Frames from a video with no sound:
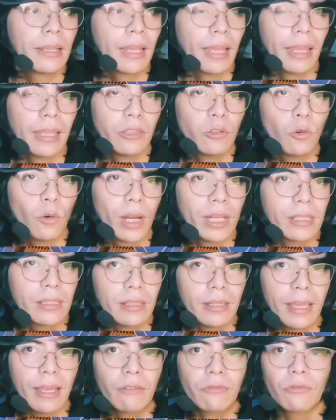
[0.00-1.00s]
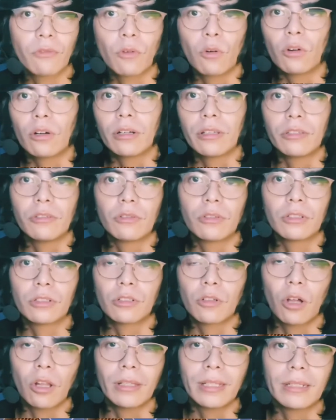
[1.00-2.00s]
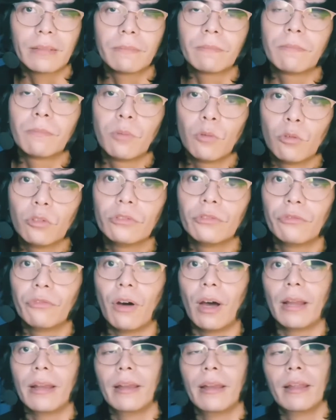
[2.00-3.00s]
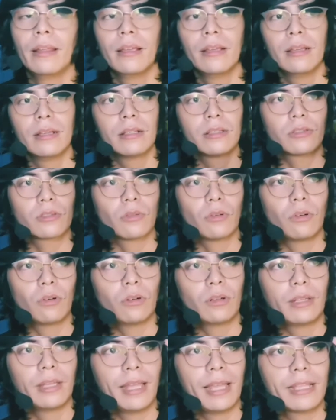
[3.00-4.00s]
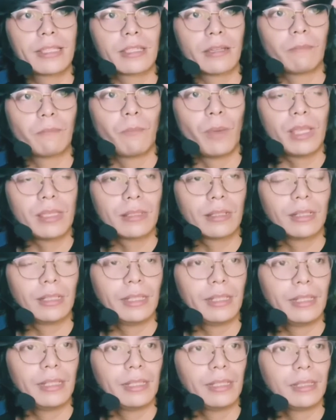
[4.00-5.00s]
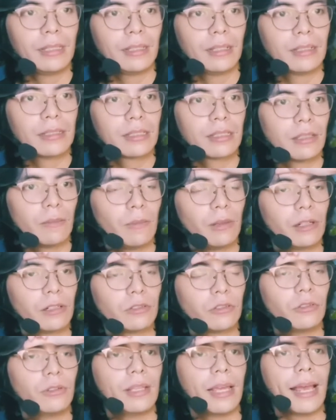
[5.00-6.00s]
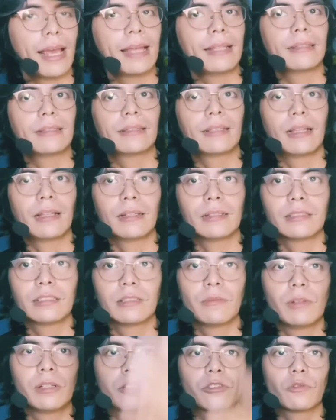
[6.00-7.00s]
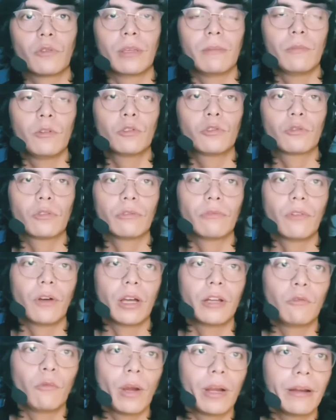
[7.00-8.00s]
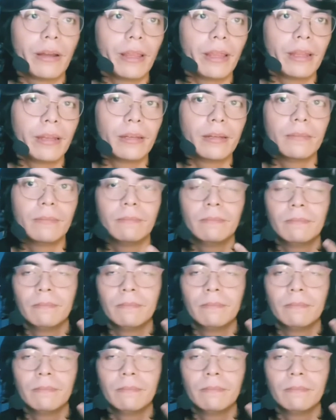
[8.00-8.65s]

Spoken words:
a UITF, or you can call it pooled fund. So it's basically similar to that, similar to a mutual fund, wherein